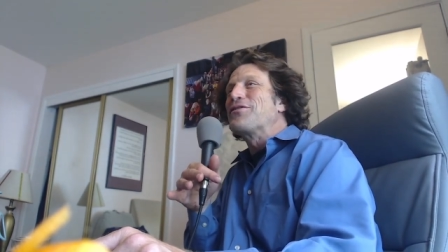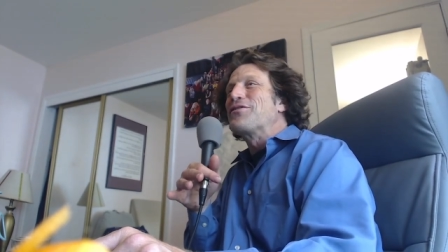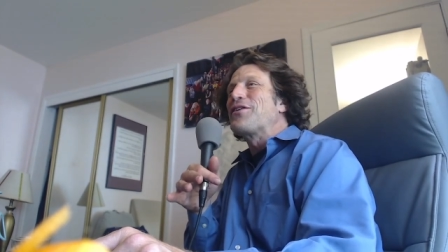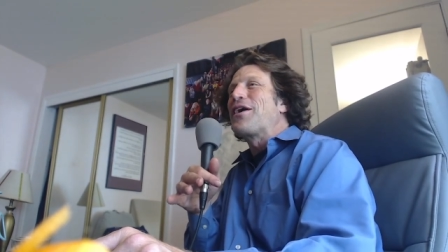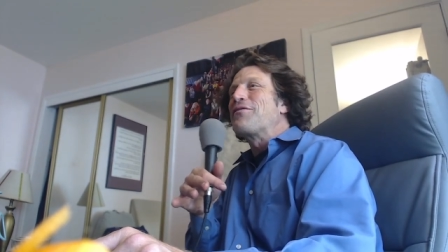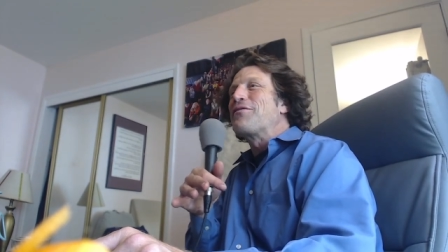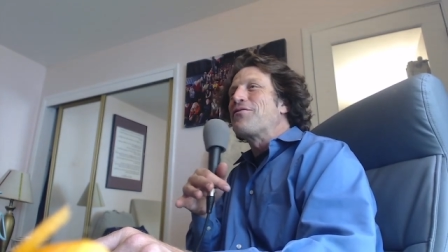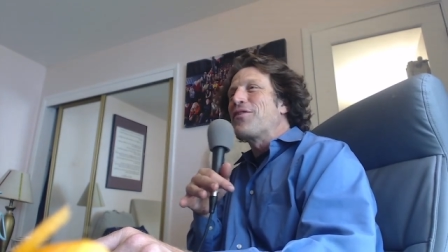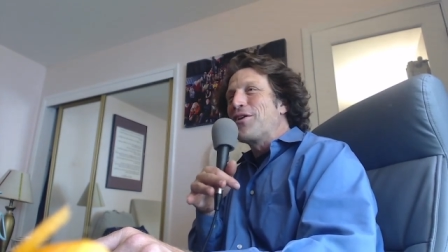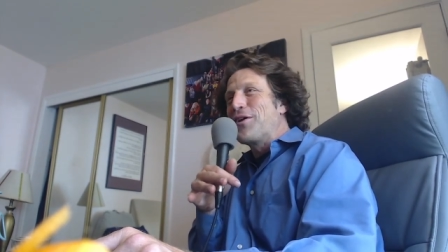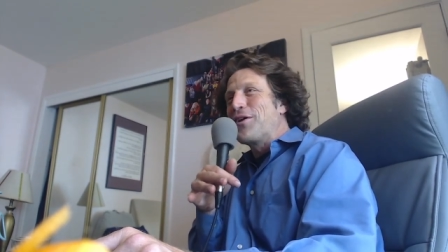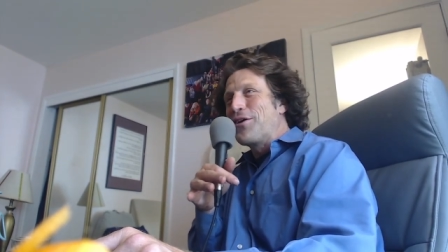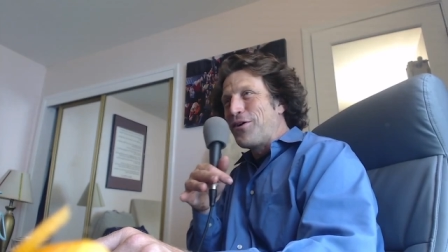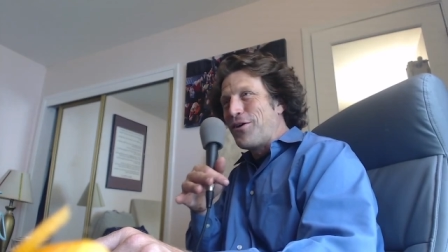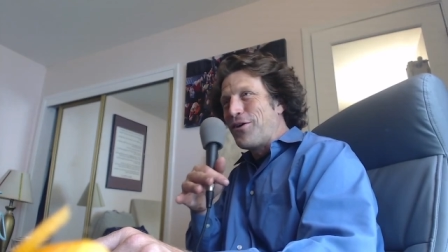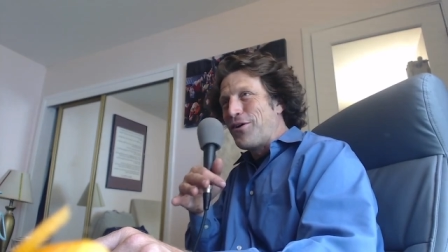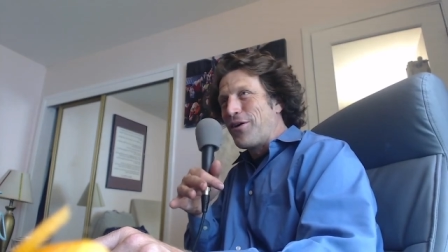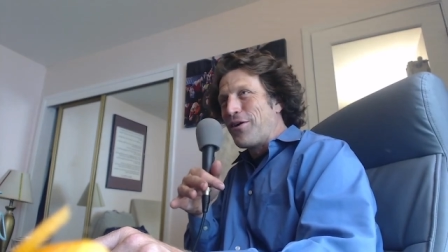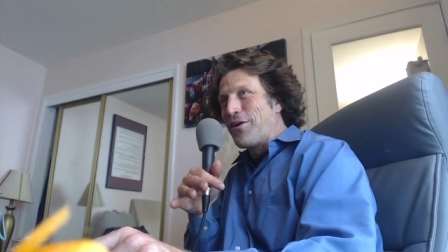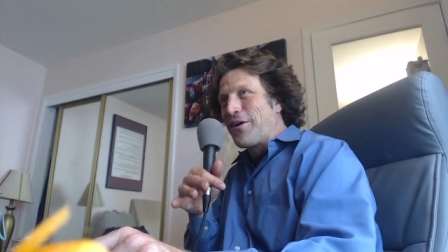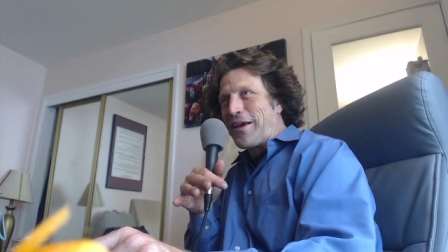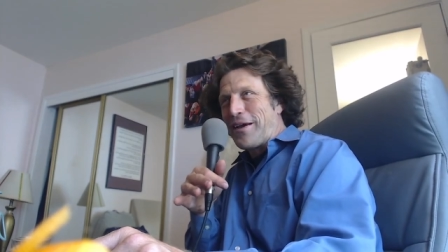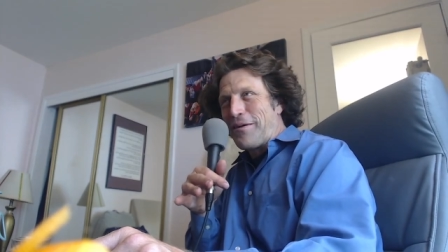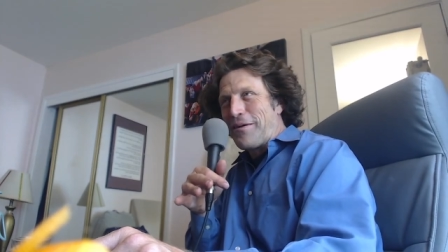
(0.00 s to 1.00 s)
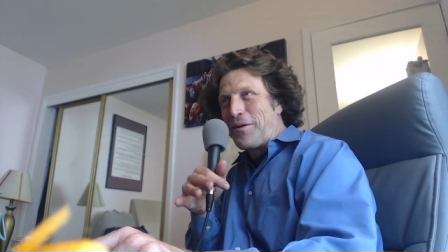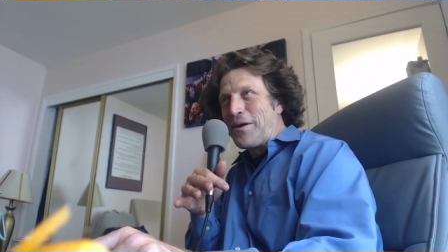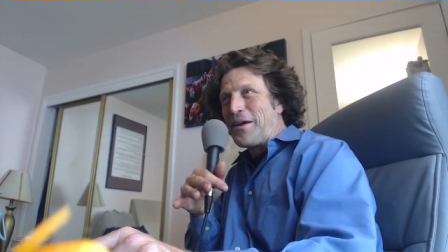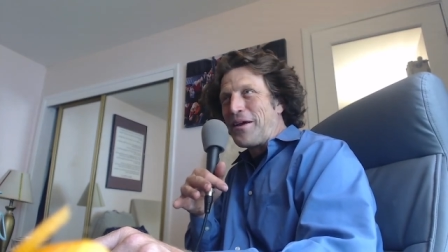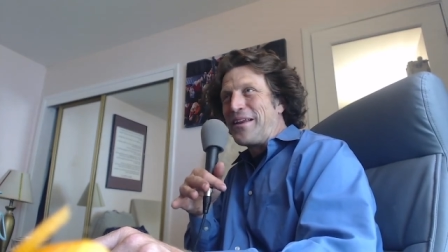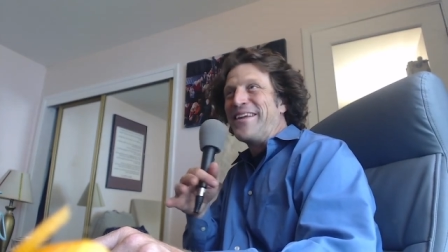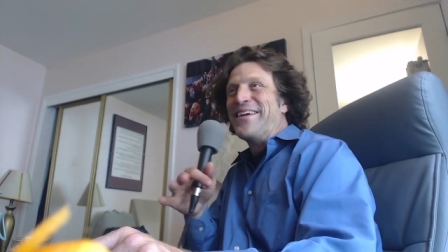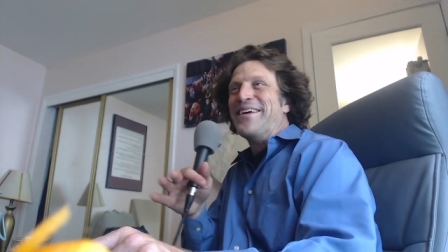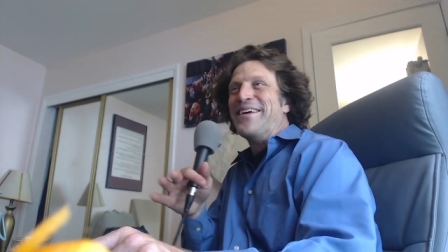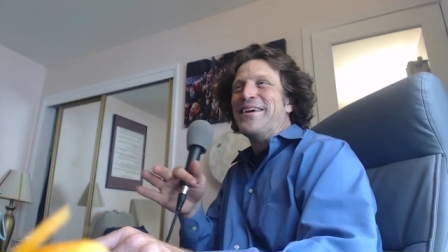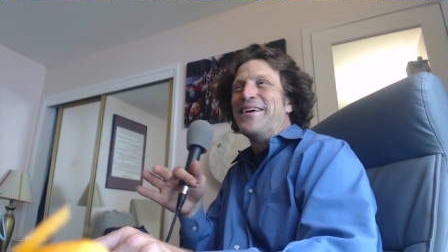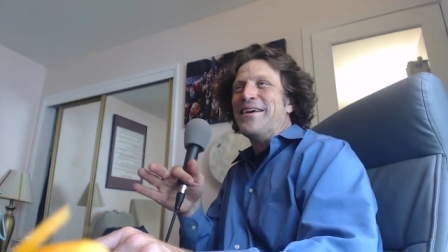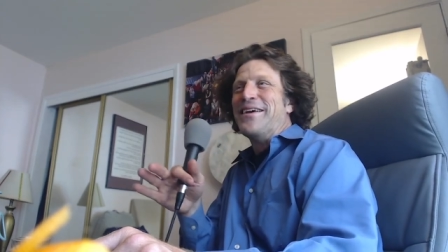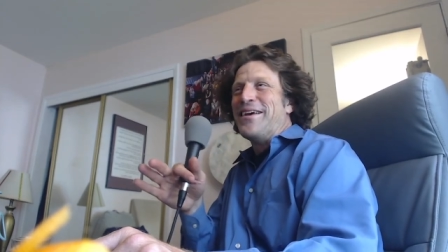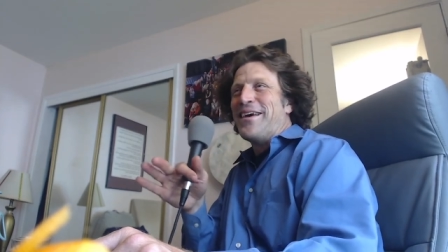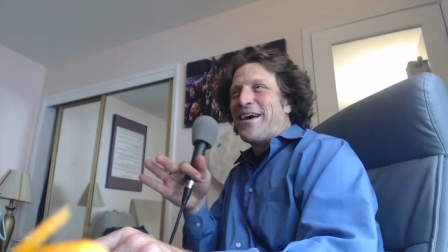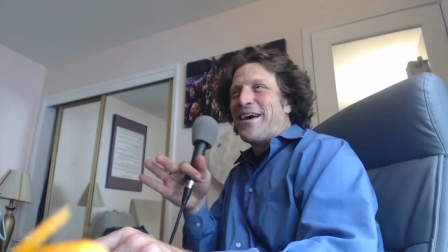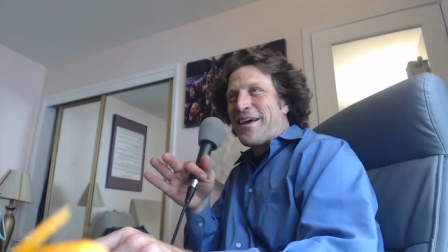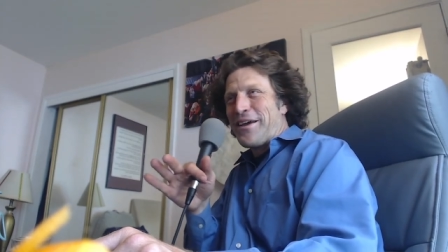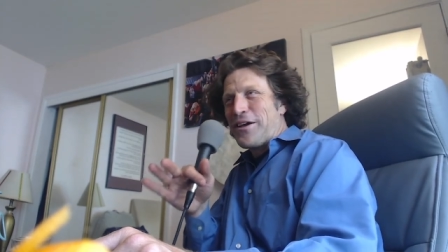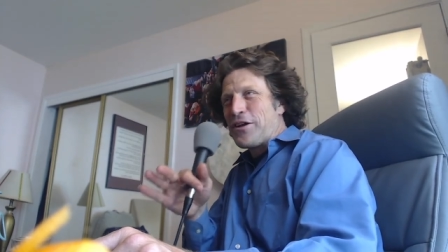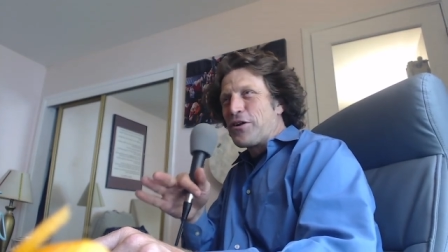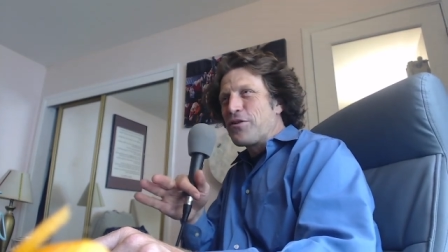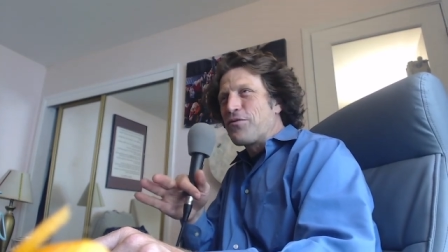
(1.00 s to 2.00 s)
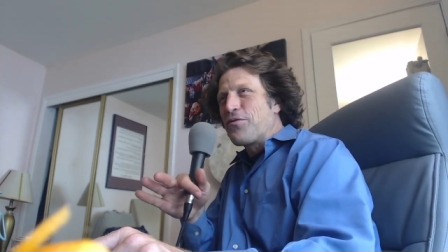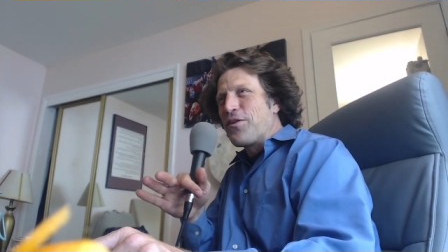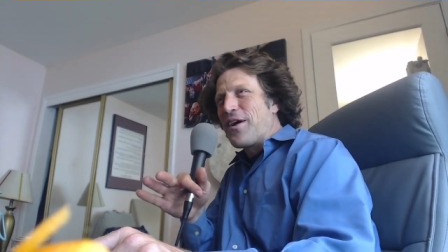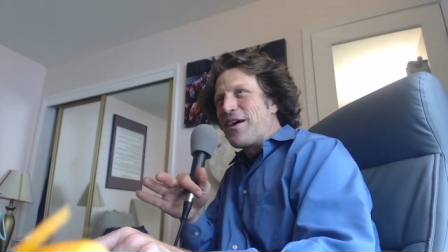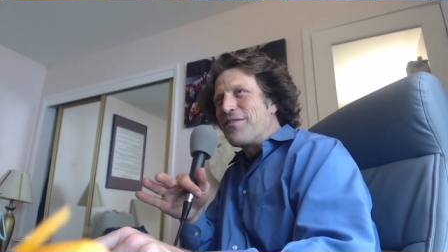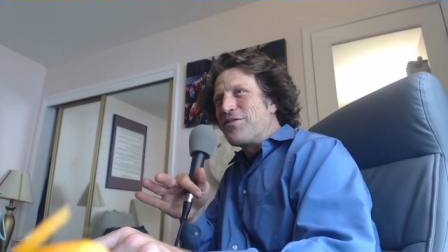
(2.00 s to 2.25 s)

I find it hard. Like I hear 5